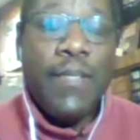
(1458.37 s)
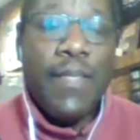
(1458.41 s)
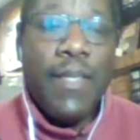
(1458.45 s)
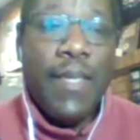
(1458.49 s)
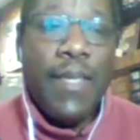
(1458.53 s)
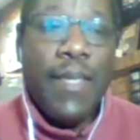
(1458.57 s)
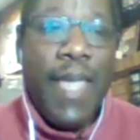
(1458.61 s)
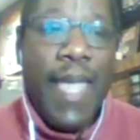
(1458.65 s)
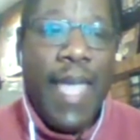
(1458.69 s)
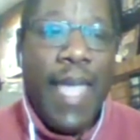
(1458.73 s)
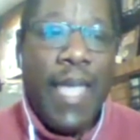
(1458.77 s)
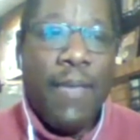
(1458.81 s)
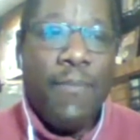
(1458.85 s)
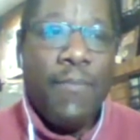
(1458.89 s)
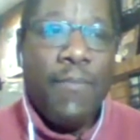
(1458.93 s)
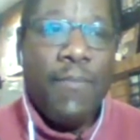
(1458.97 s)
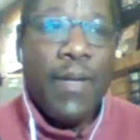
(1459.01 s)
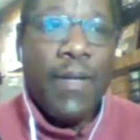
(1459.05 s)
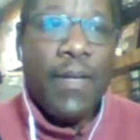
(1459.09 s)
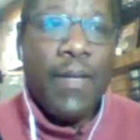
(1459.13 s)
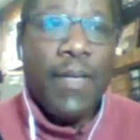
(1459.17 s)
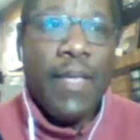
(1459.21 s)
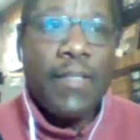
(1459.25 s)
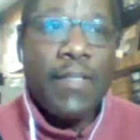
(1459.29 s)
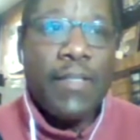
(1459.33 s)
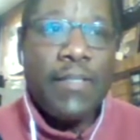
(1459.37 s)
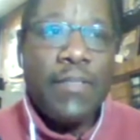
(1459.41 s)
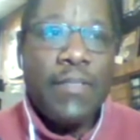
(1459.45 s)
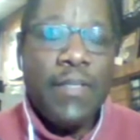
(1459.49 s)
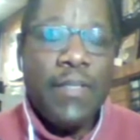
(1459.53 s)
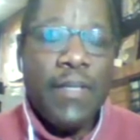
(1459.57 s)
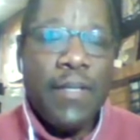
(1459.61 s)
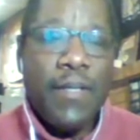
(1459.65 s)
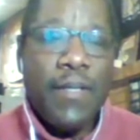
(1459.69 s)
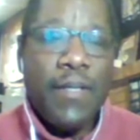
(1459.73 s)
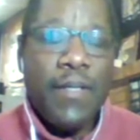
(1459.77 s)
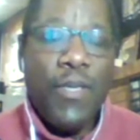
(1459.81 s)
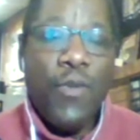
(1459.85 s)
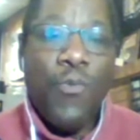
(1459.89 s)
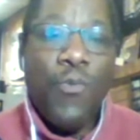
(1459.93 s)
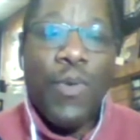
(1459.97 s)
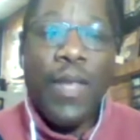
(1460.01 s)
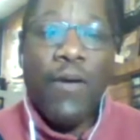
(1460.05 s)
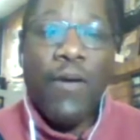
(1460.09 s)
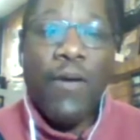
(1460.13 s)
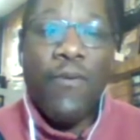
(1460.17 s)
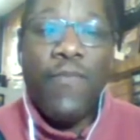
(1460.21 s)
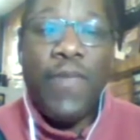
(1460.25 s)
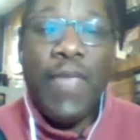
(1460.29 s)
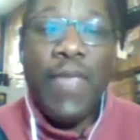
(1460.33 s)
game against
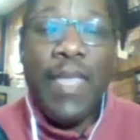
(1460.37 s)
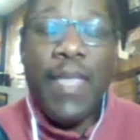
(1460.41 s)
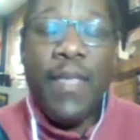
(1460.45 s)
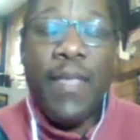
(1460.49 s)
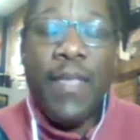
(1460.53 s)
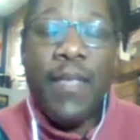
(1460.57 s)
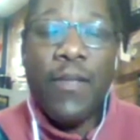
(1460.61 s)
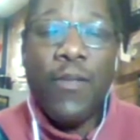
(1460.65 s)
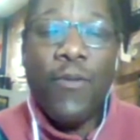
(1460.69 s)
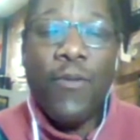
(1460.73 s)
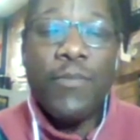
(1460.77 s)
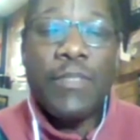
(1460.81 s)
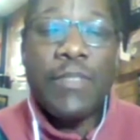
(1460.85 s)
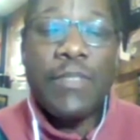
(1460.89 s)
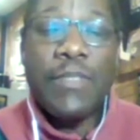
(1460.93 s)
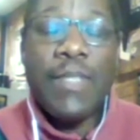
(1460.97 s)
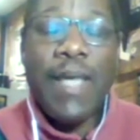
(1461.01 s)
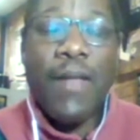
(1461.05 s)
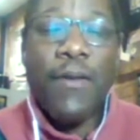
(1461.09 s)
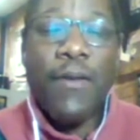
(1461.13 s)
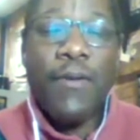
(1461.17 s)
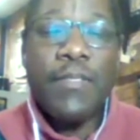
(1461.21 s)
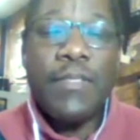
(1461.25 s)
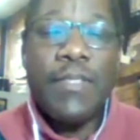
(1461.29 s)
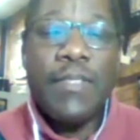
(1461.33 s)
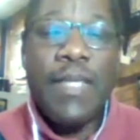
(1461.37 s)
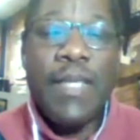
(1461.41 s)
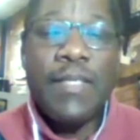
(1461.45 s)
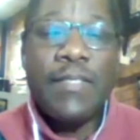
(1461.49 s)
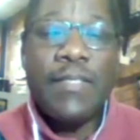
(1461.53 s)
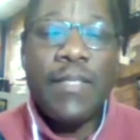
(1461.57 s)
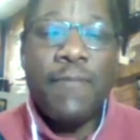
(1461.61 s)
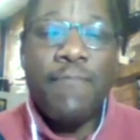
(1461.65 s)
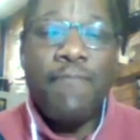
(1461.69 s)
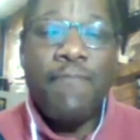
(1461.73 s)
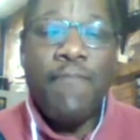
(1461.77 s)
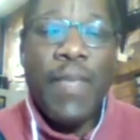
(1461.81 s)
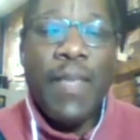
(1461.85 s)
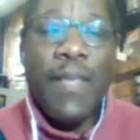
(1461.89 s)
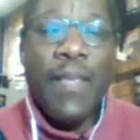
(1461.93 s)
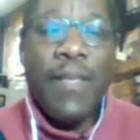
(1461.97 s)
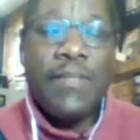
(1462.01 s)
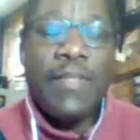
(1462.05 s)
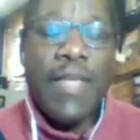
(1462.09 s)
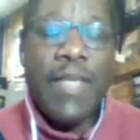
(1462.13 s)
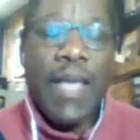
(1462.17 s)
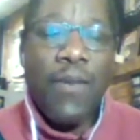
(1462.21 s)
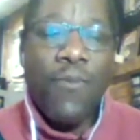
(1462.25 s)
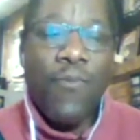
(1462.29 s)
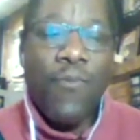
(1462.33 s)
UNLV, closes out our season,
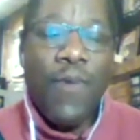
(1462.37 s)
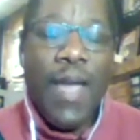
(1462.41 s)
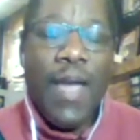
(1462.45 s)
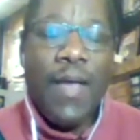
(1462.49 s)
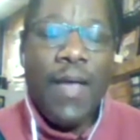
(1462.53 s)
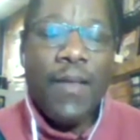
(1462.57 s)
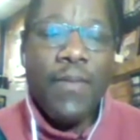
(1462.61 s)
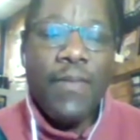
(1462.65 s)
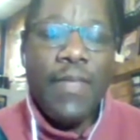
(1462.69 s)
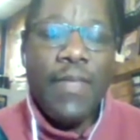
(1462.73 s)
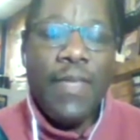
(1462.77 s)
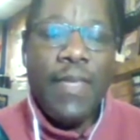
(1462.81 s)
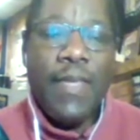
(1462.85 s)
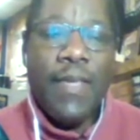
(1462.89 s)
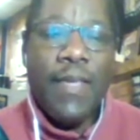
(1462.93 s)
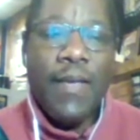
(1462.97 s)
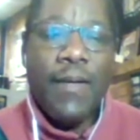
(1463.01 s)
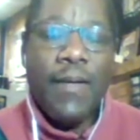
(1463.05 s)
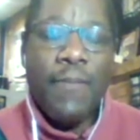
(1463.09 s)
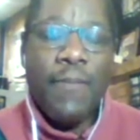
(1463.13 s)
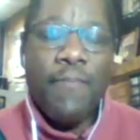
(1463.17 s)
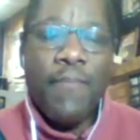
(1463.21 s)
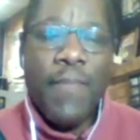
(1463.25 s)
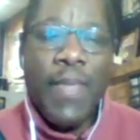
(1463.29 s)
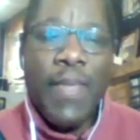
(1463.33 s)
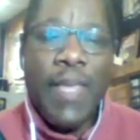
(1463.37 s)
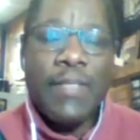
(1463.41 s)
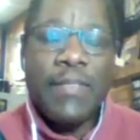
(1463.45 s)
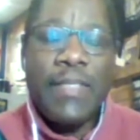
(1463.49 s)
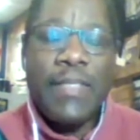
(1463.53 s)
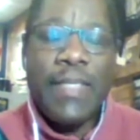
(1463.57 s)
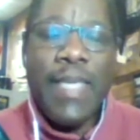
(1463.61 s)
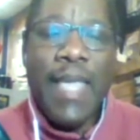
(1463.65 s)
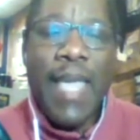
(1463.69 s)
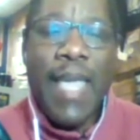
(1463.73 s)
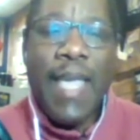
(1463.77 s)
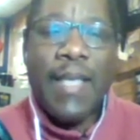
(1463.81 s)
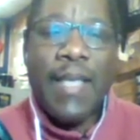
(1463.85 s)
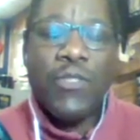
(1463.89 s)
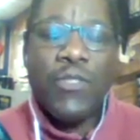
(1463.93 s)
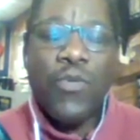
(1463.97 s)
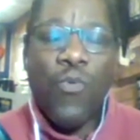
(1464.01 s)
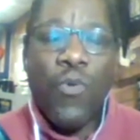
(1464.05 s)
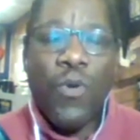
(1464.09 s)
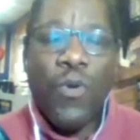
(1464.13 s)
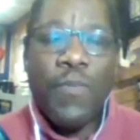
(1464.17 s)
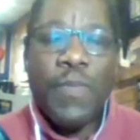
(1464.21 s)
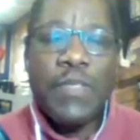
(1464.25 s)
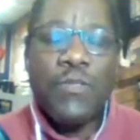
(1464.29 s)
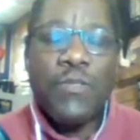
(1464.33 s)
second round of the NCAA
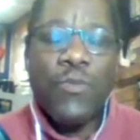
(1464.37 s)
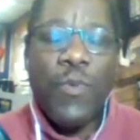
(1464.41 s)
tournament.